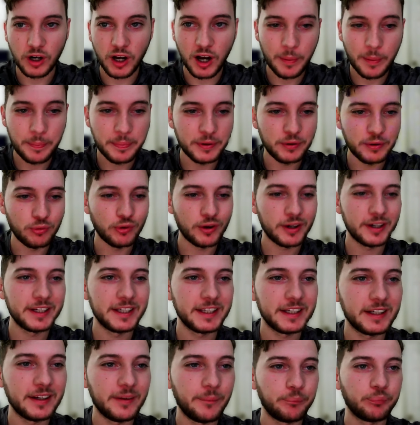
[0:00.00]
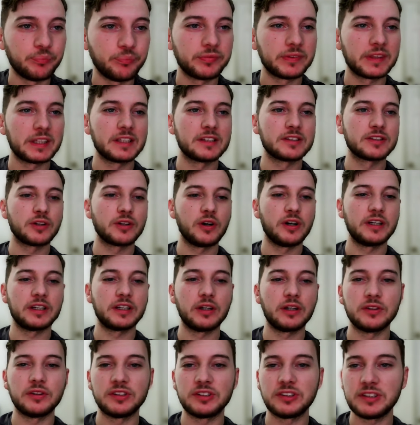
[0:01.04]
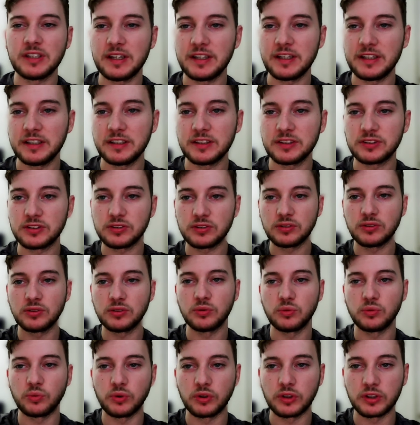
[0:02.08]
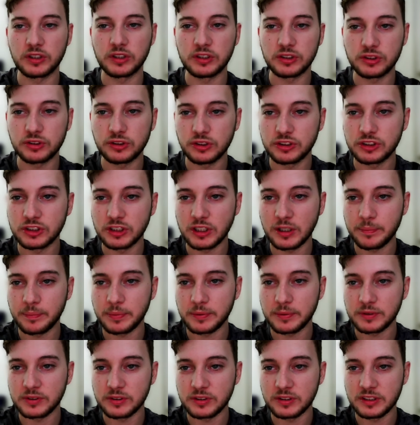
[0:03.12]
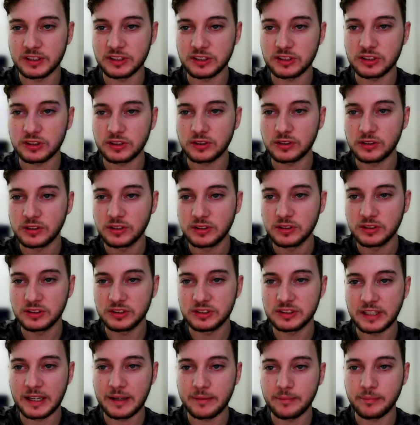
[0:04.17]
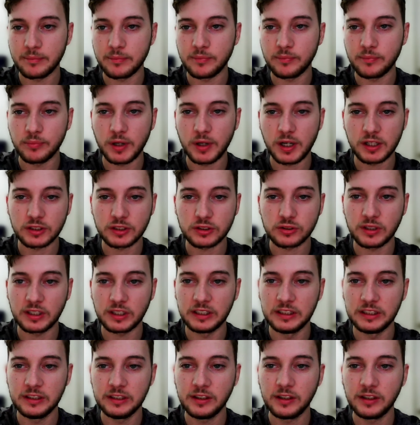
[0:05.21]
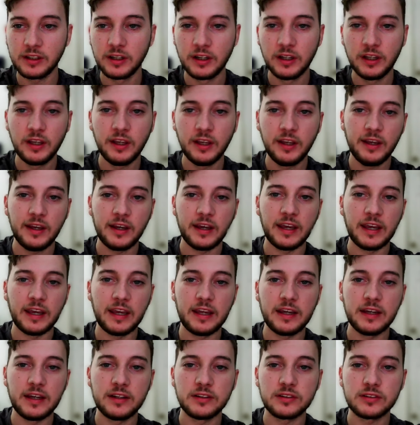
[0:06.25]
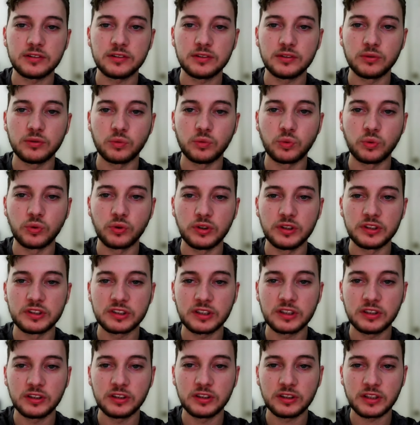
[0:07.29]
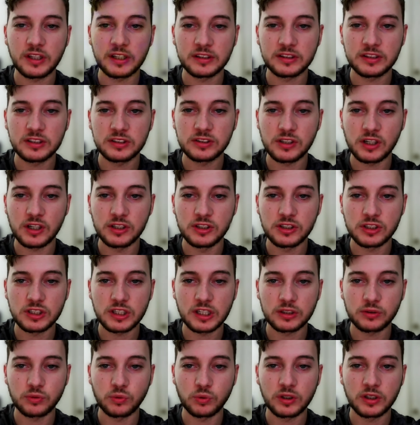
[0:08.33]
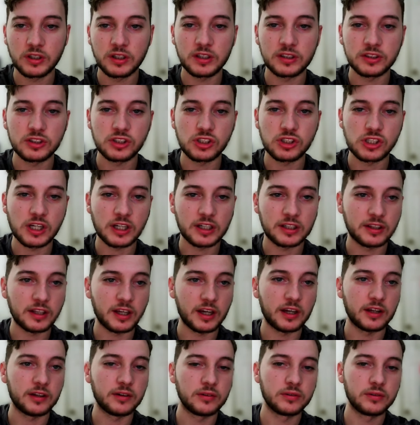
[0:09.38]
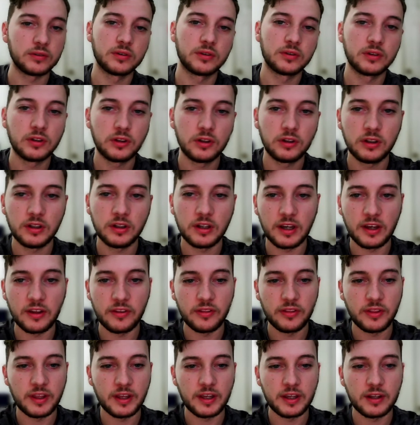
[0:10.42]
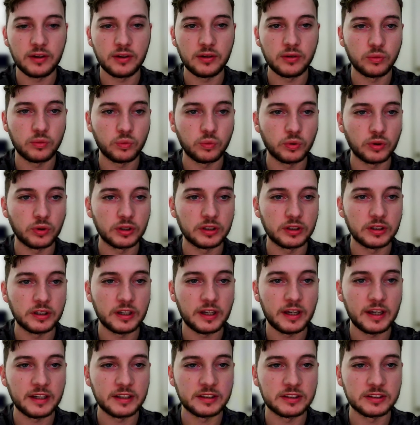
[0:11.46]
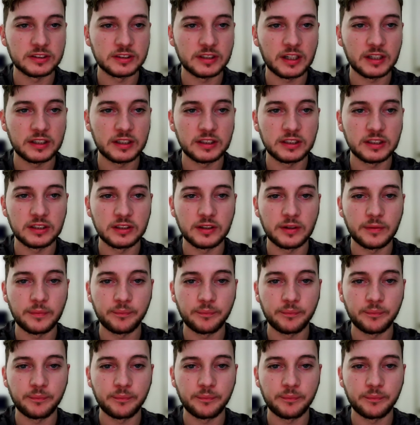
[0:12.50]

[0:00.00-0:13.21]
and running, let's go ahead and go to settings. We're going to search up this SAM box right here, and it's going to look like this unchecked. We're going to check that, and then we're going to exit out of here.